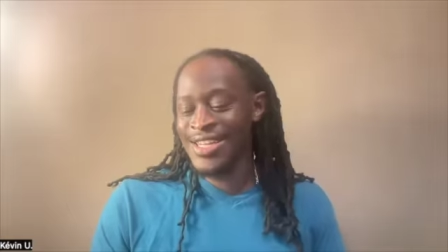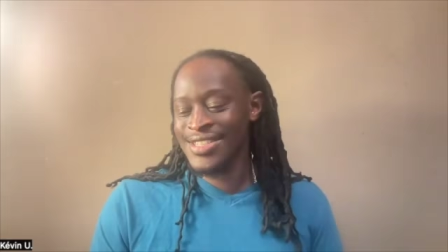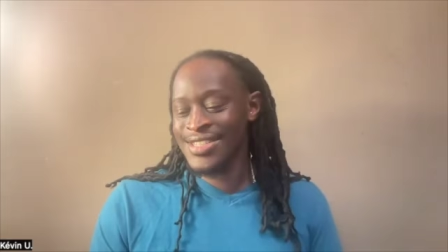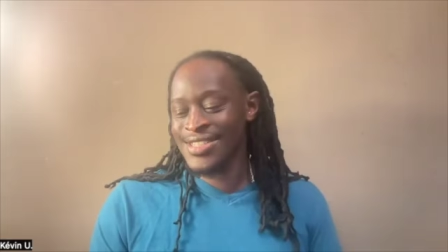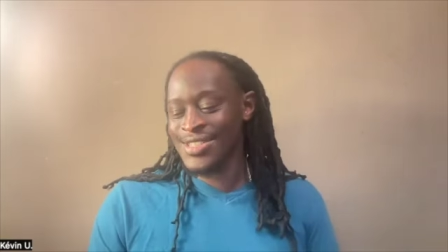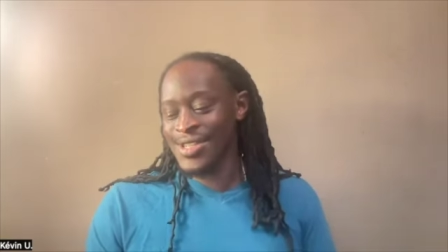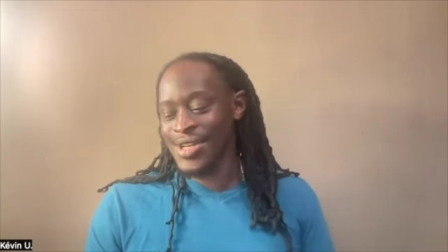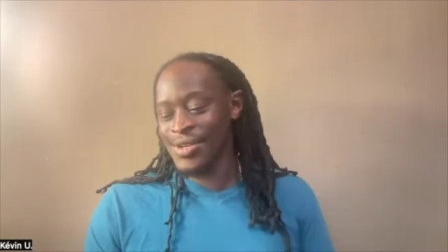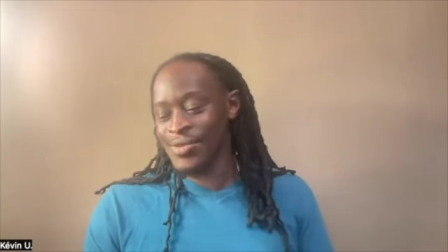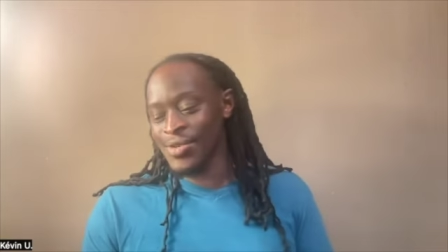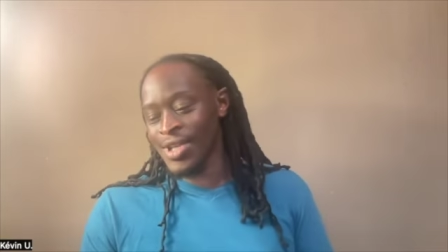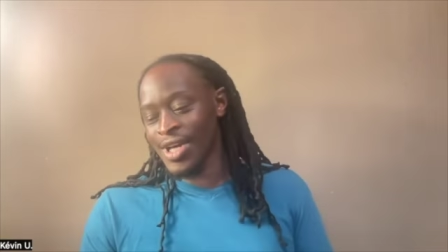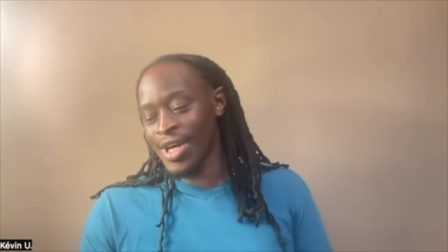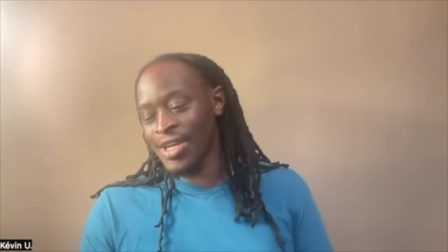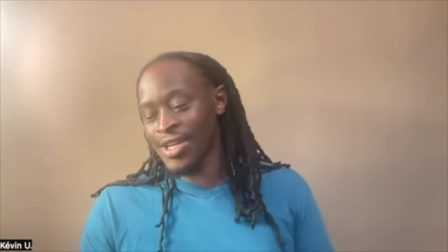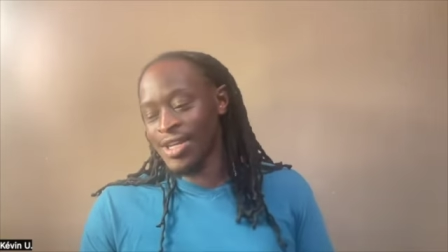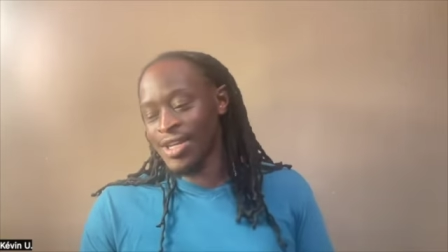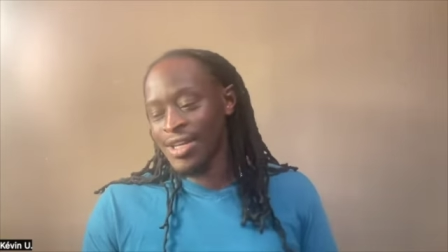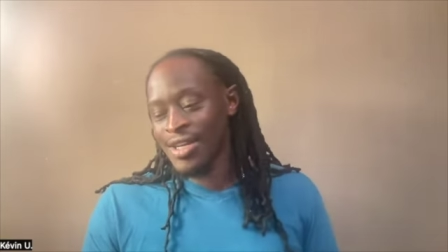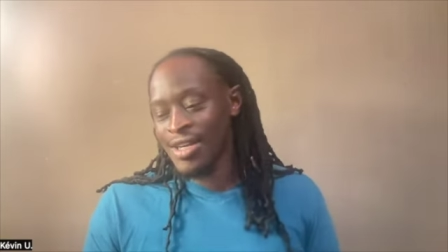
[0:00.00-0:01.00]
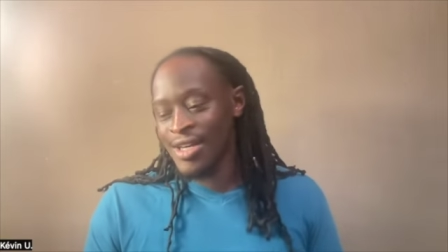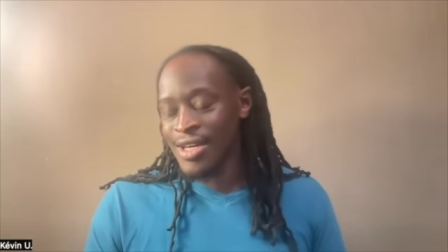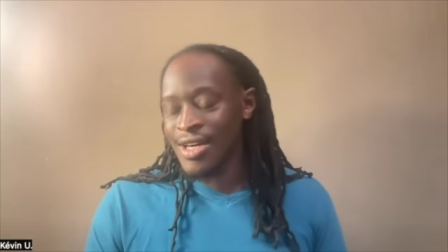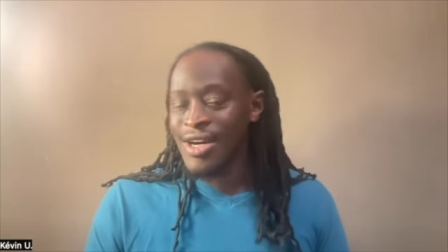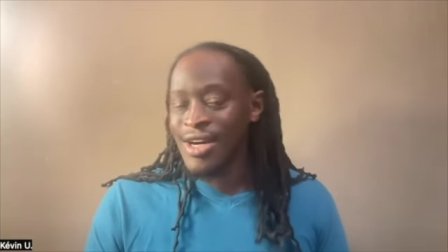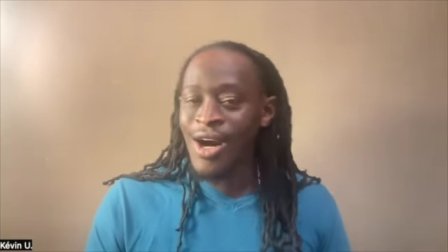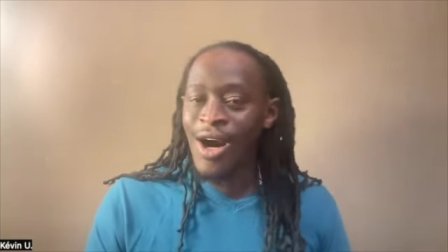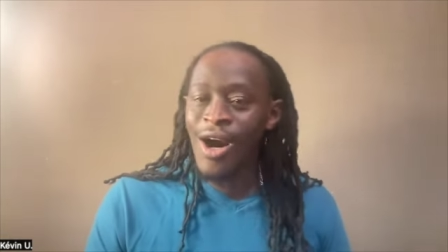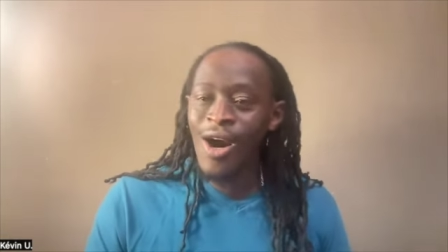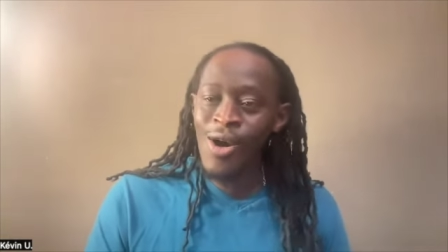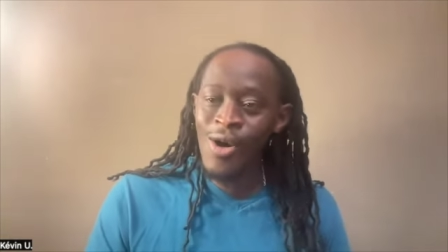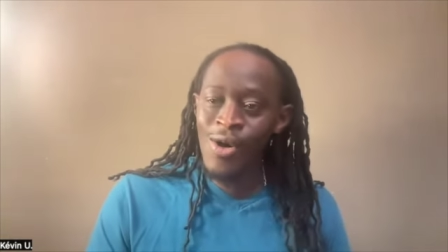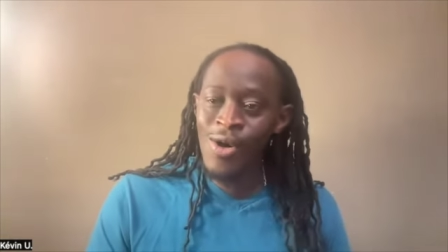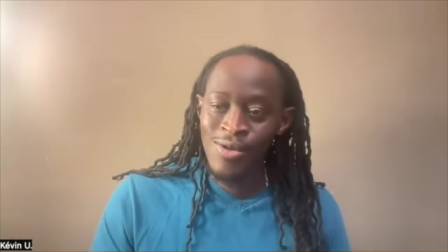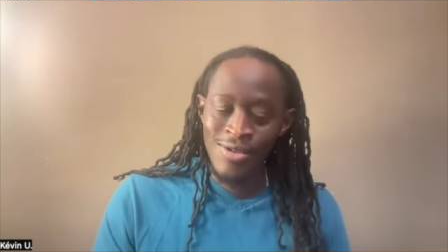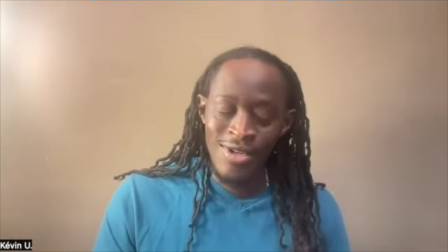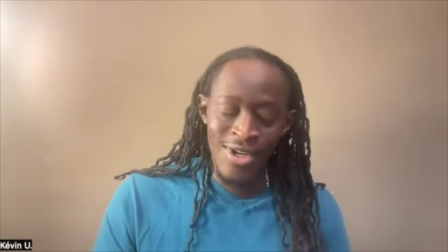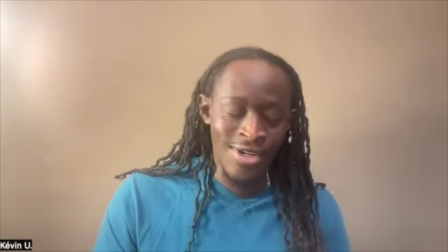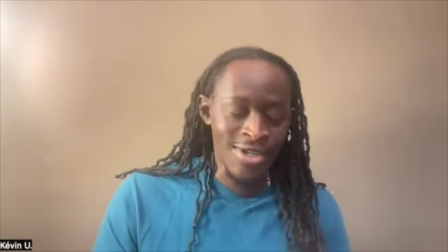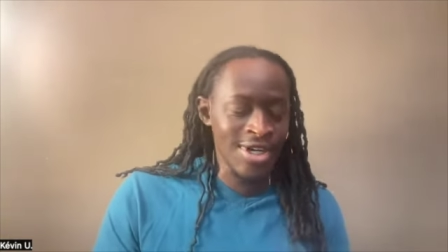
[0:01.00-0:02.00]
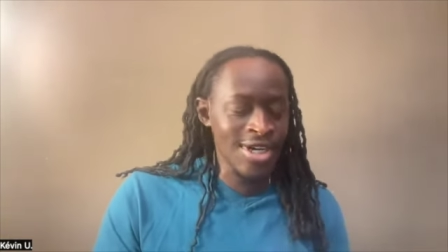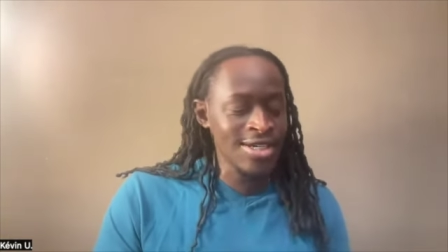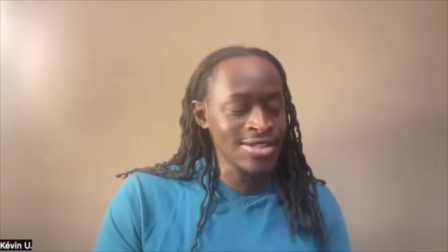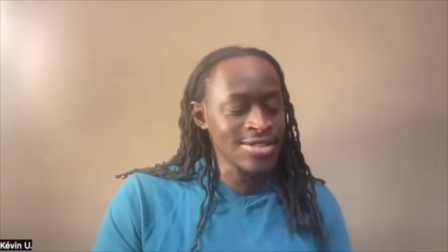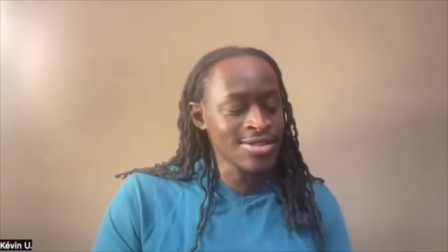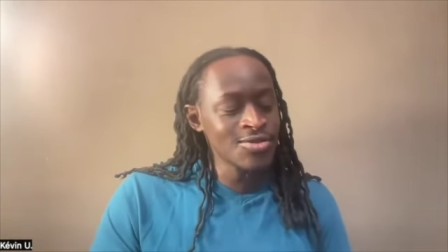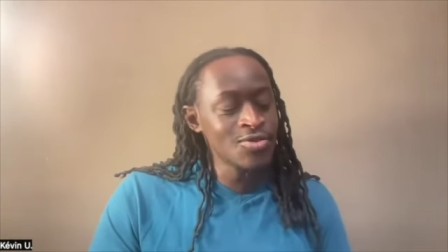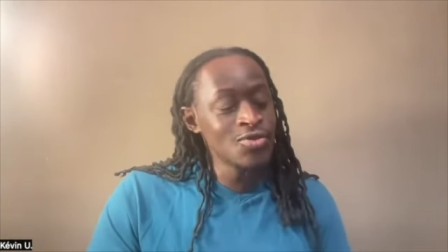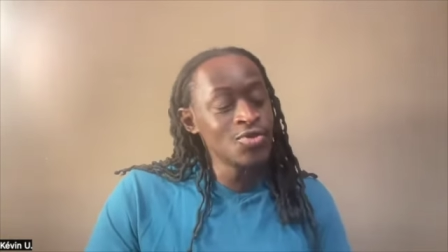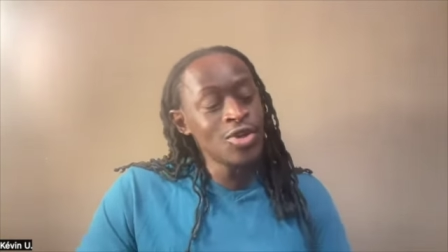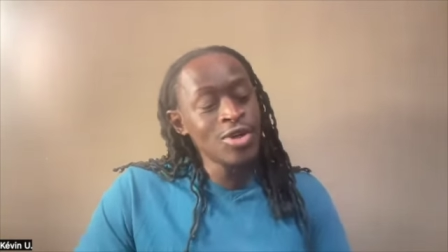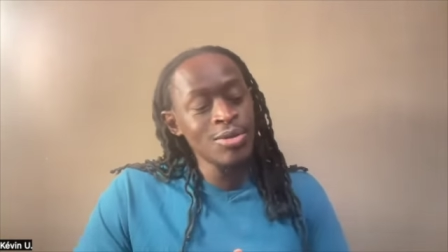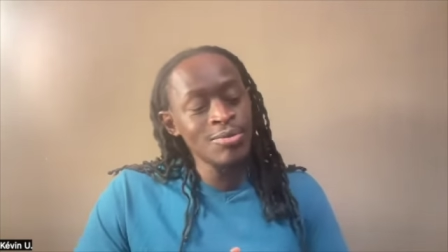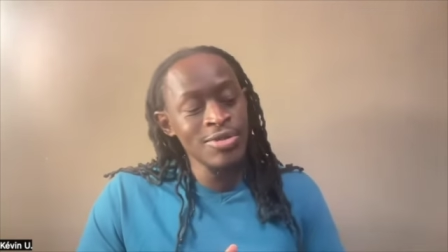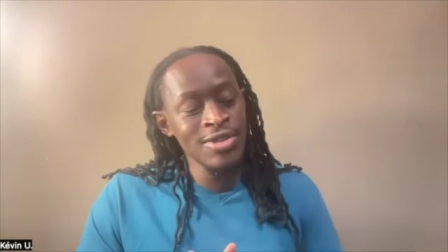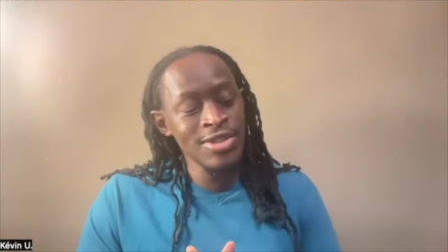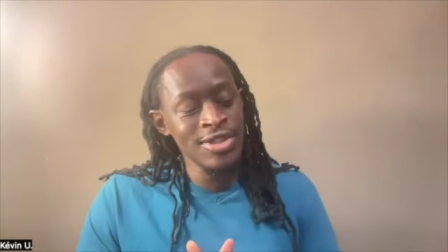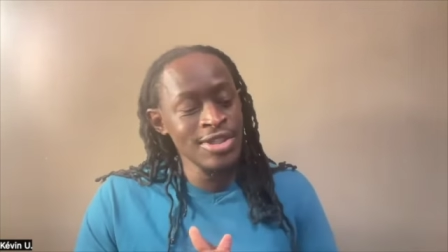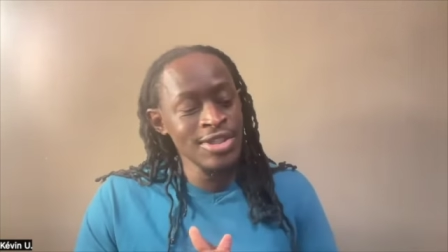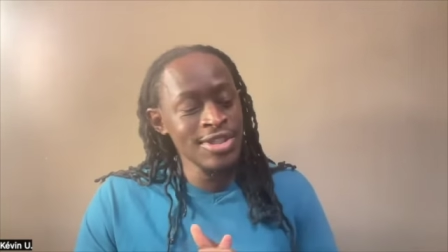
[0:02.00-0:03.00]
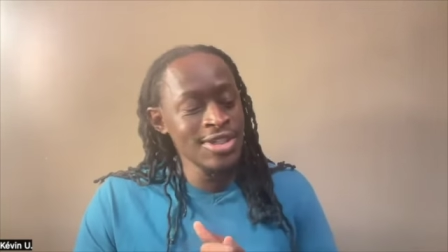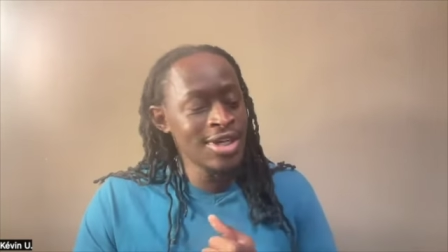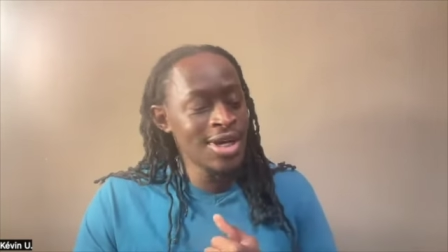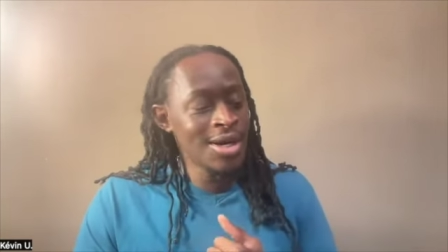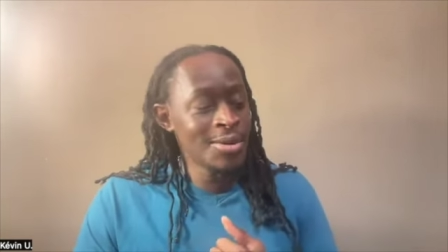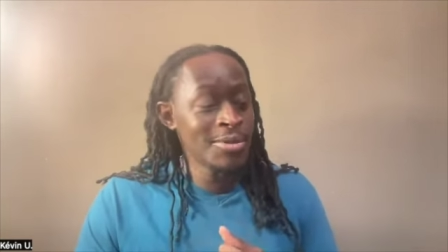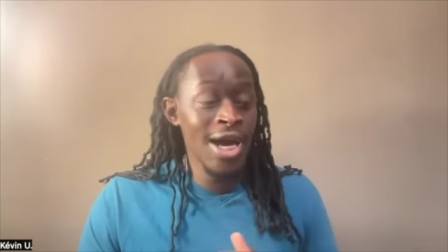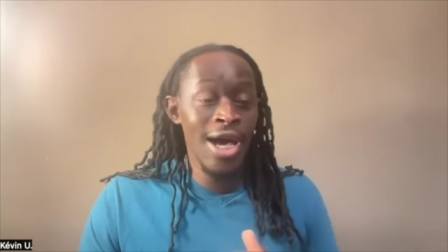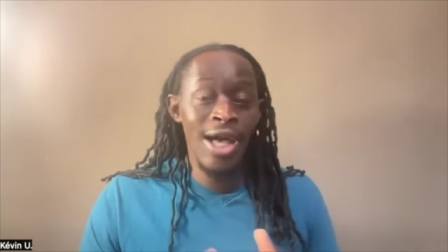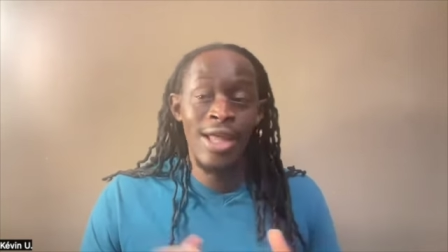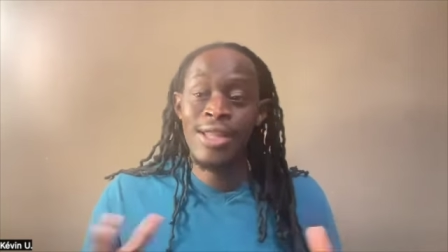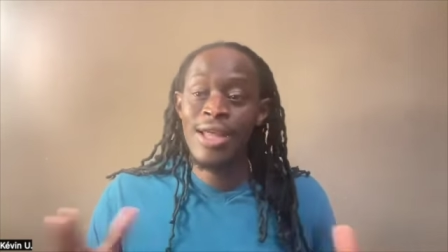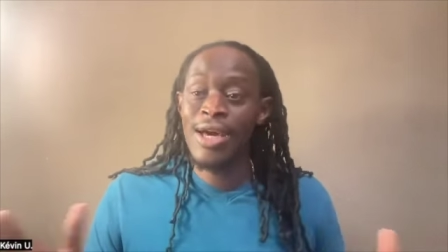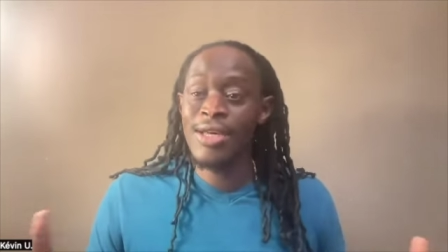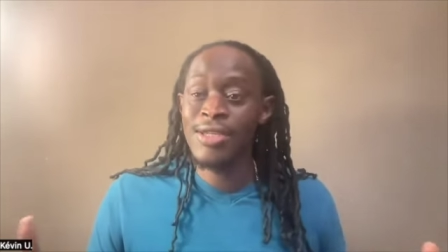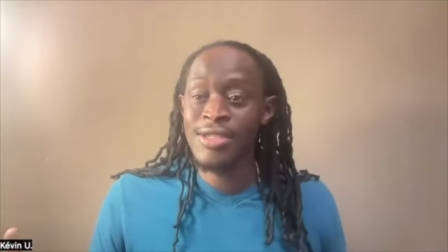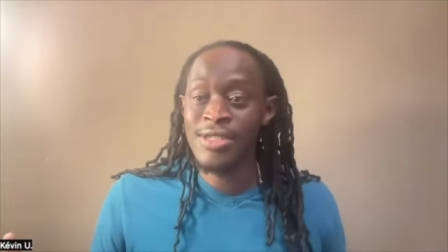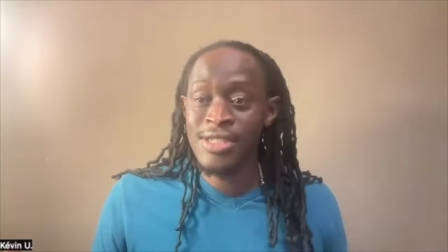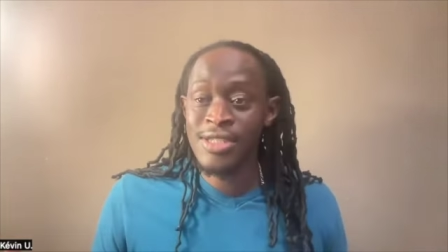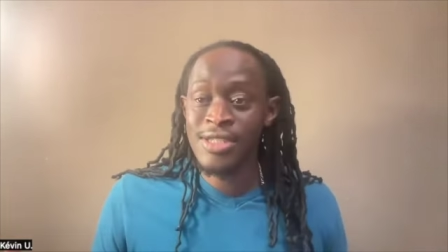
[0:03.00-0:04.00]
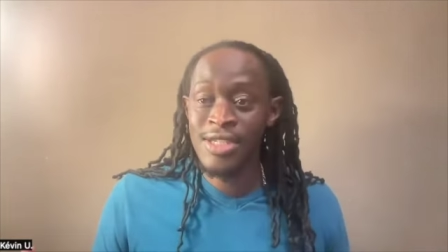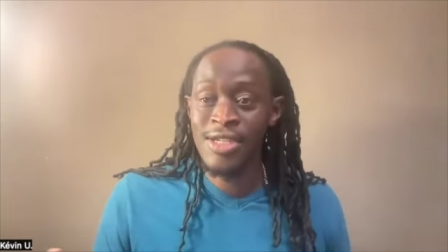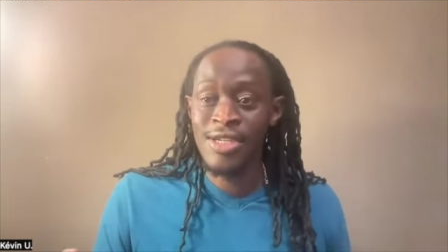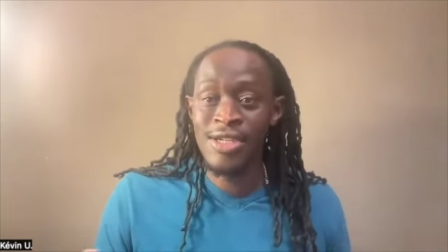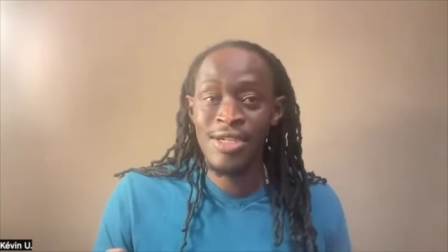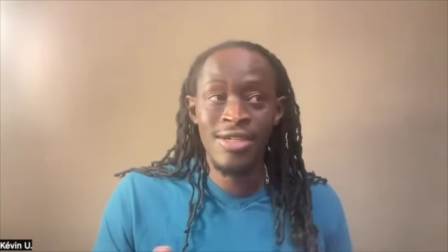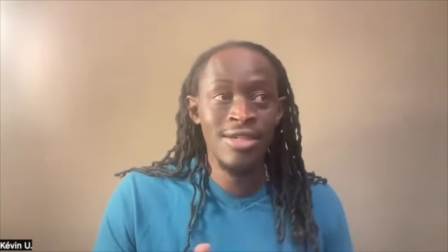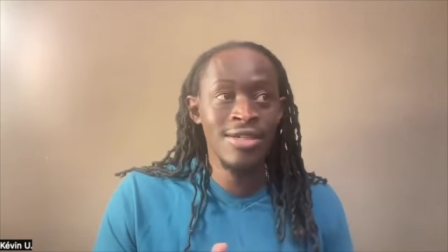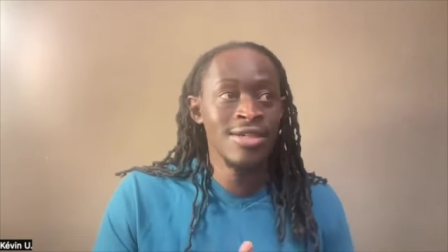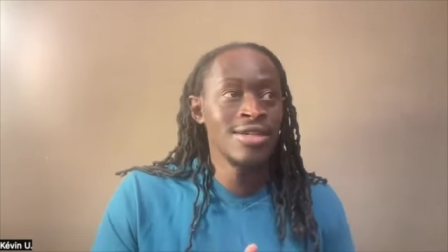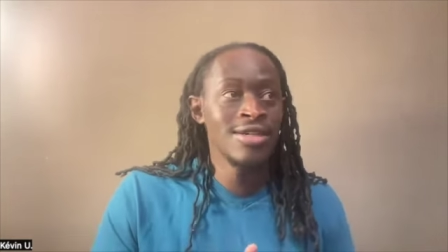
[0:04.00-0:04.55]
so they were like, oh, okay. So normally I'm not allowed to share